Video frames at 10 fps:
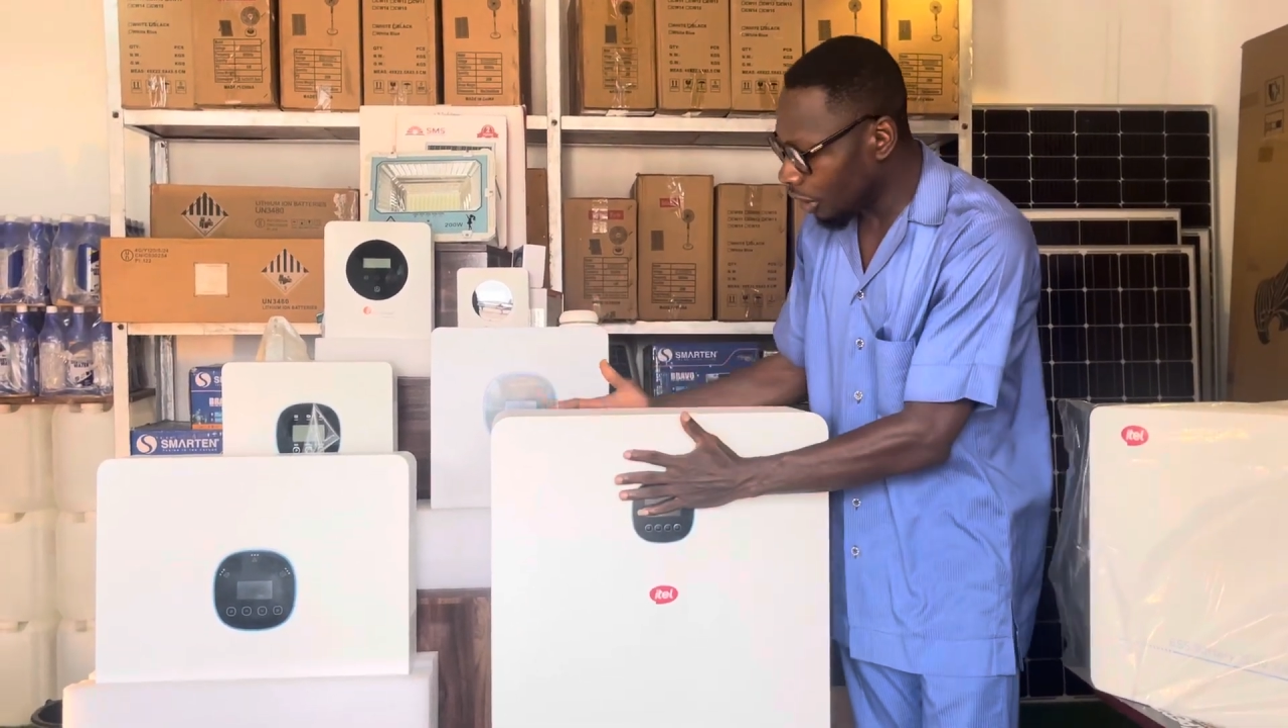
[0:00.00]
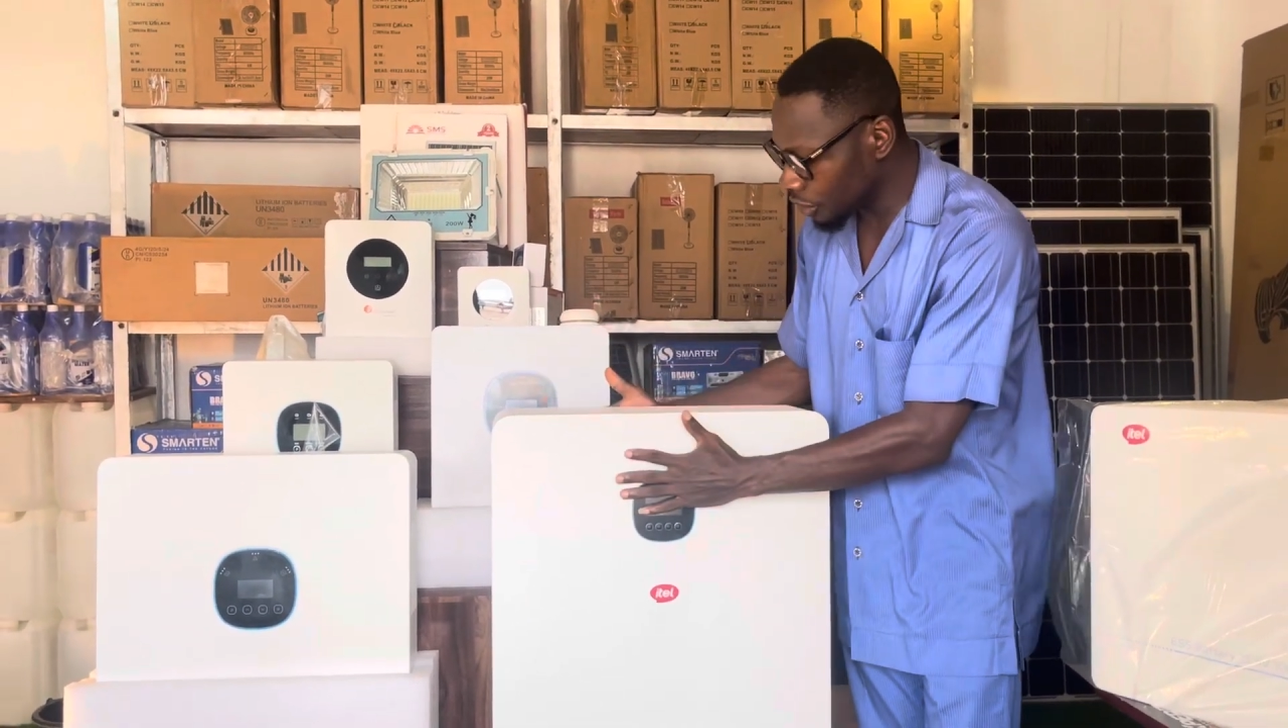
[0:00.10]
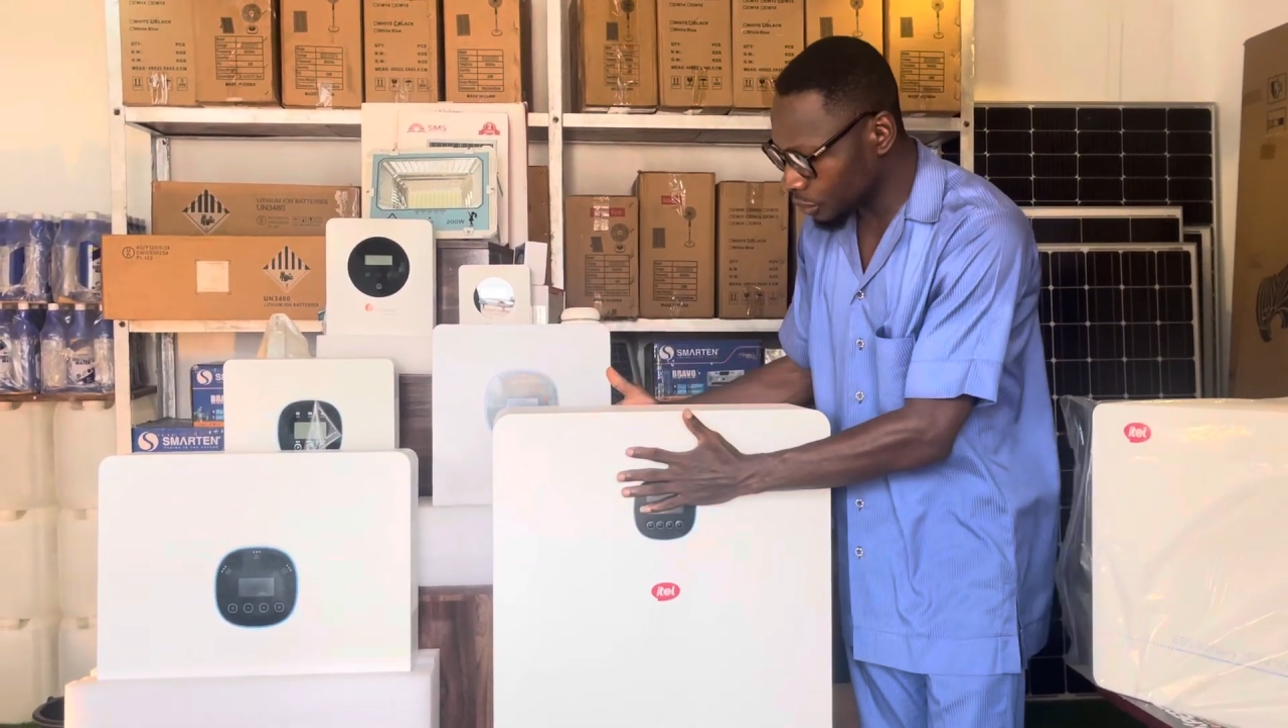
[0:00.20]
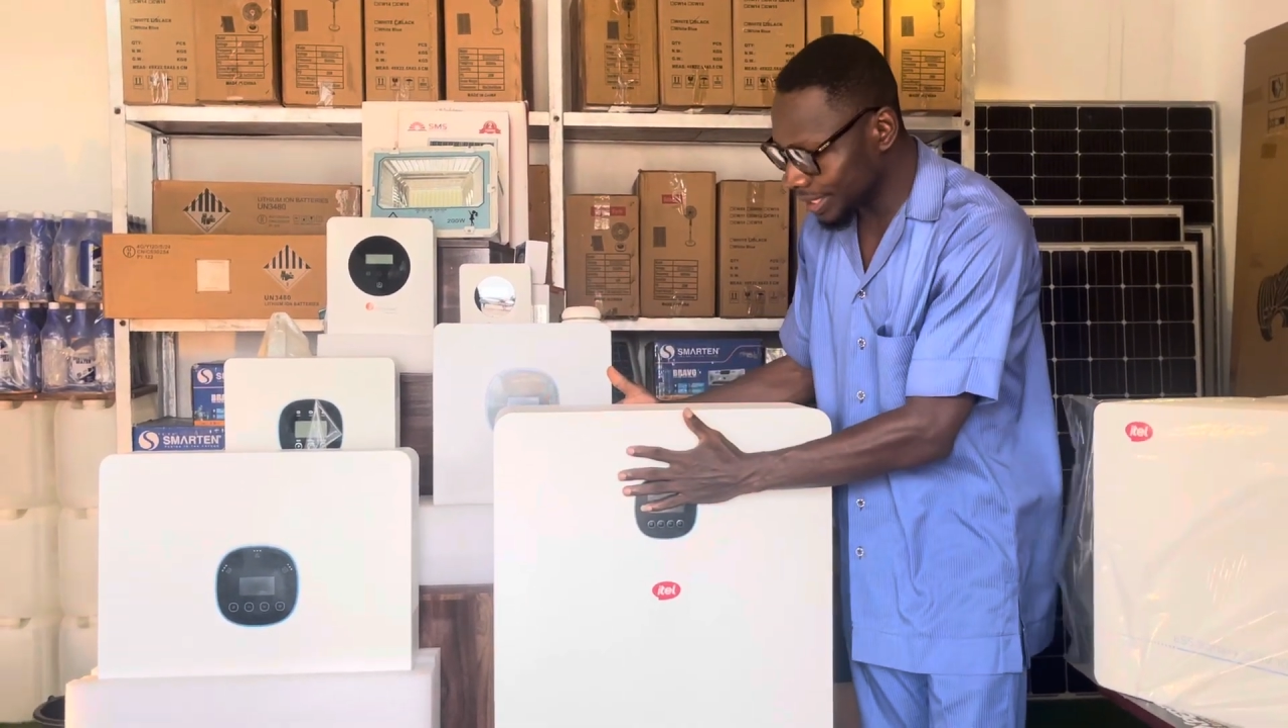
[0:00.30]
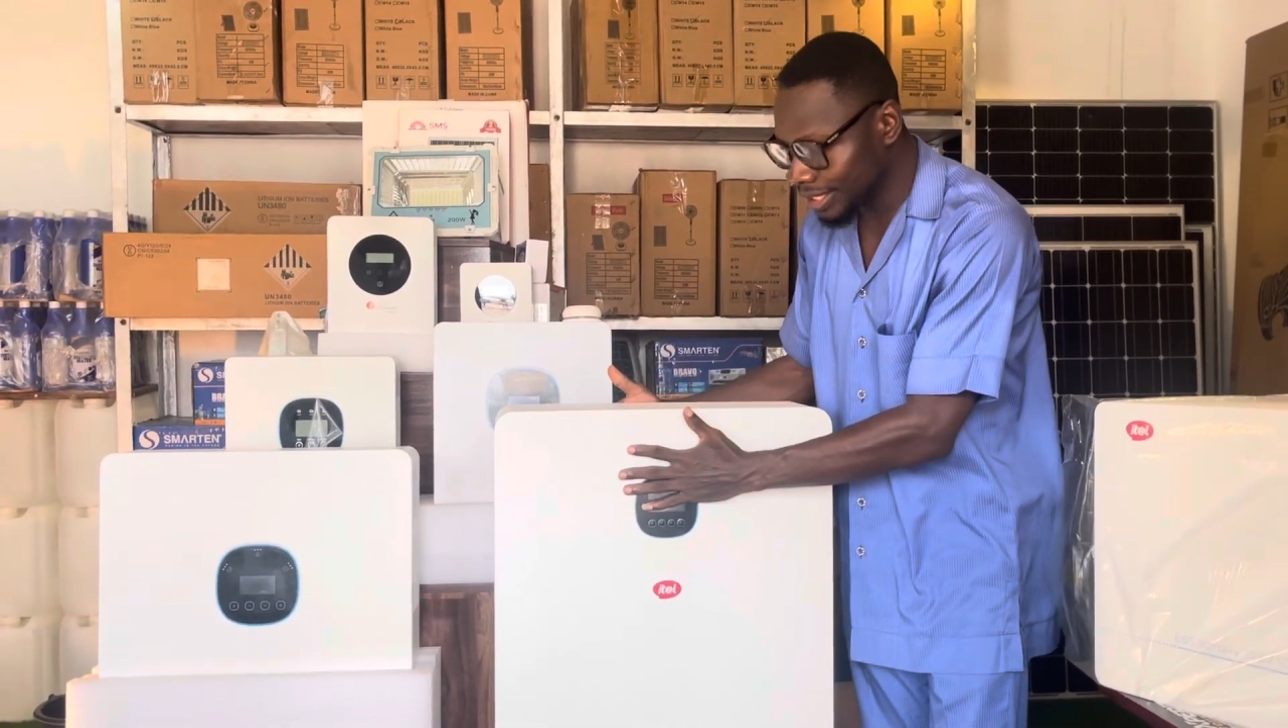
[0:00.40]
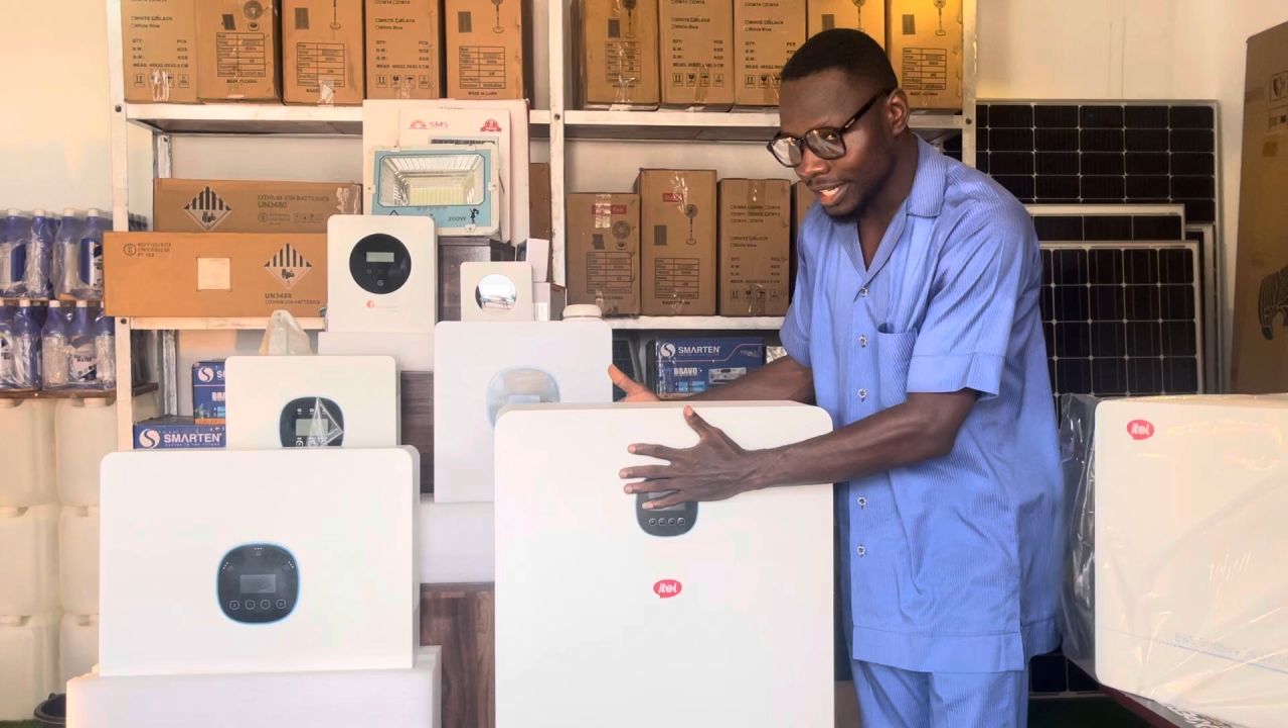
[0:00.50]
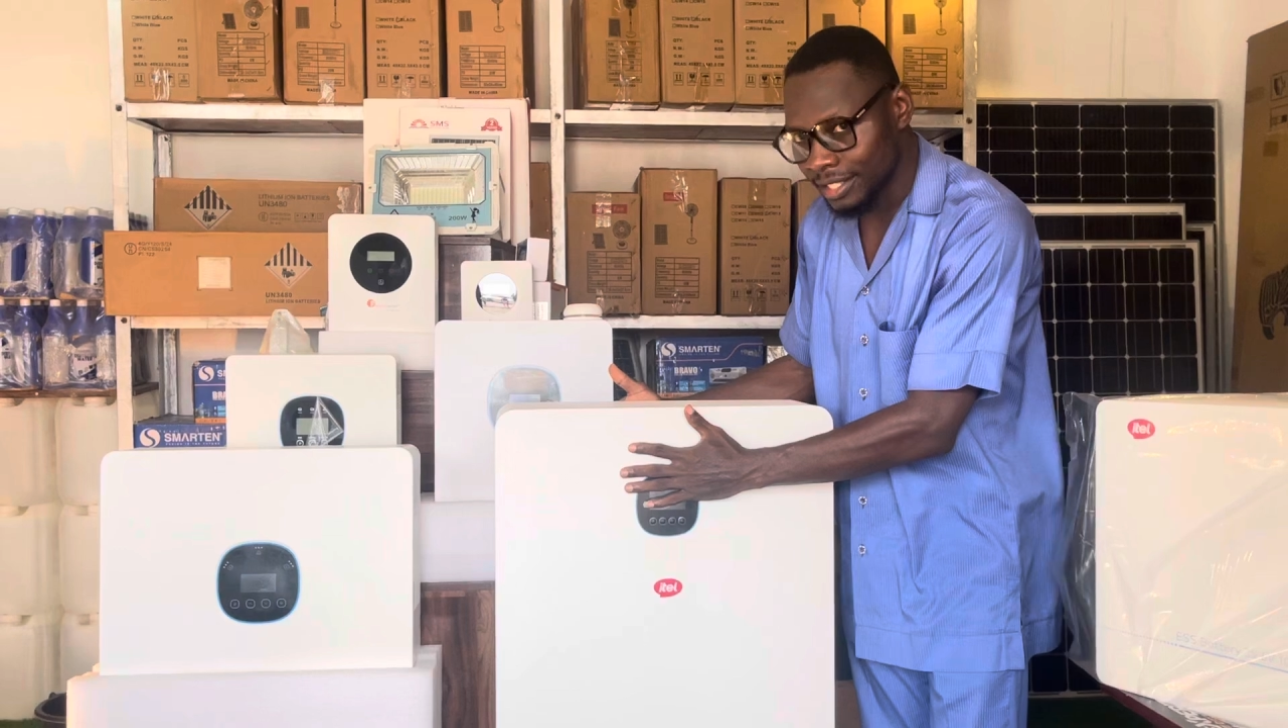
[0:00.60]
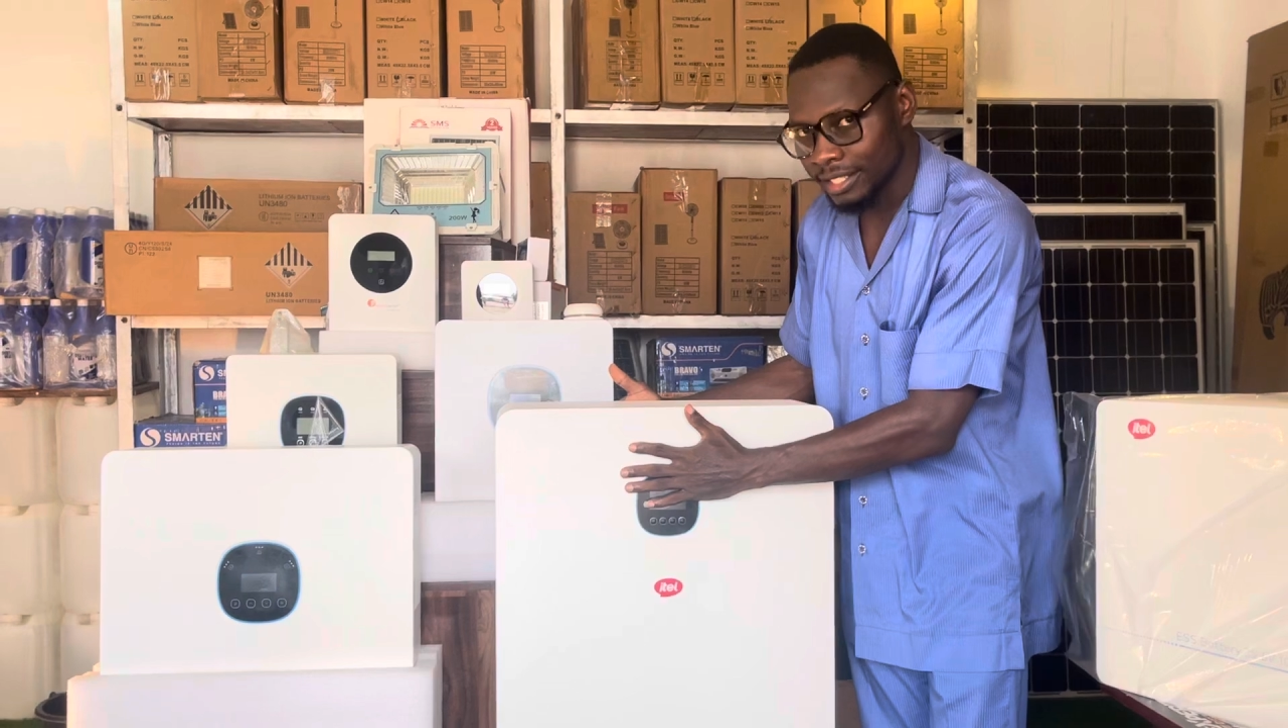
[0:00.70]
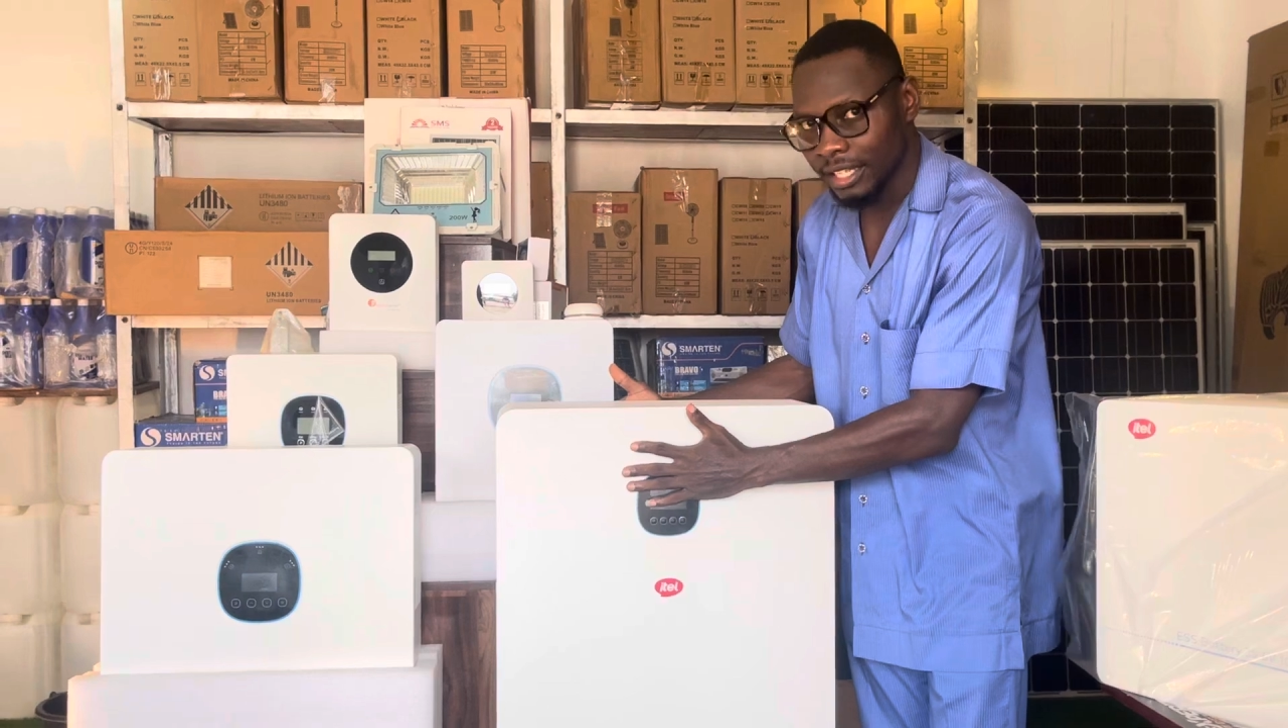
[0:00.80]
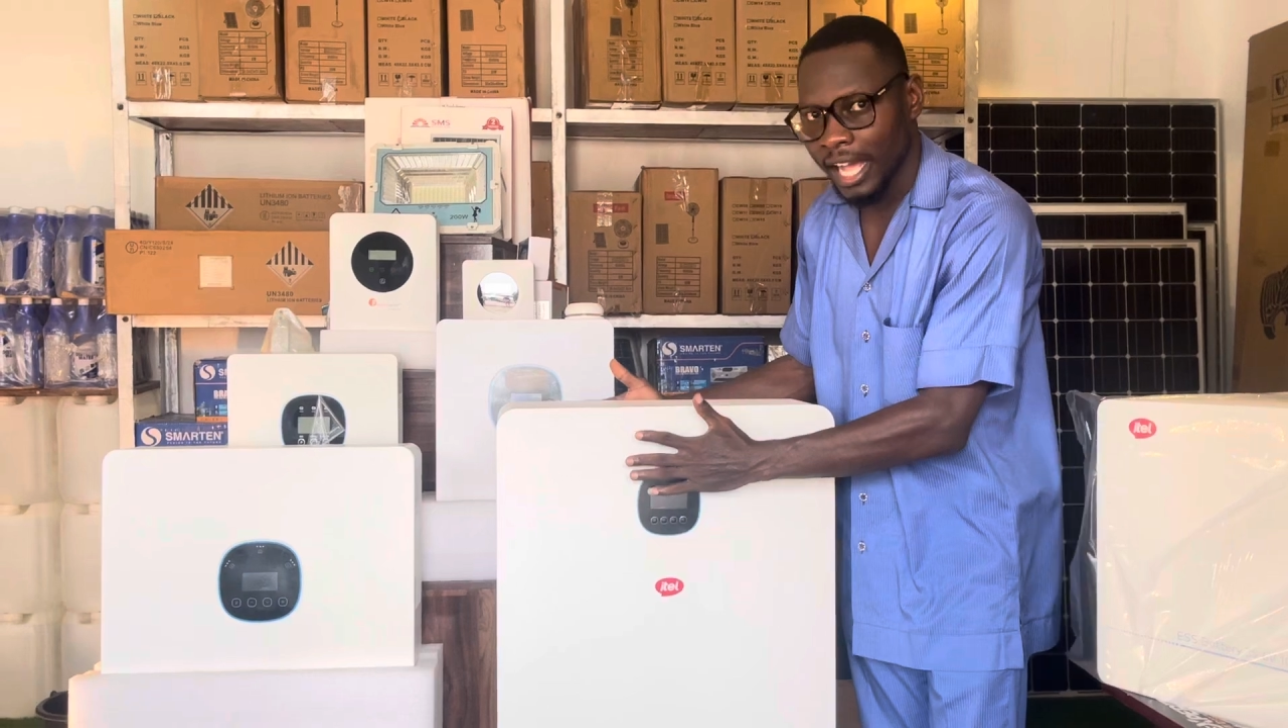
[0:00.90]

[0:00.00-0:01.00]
ordering this,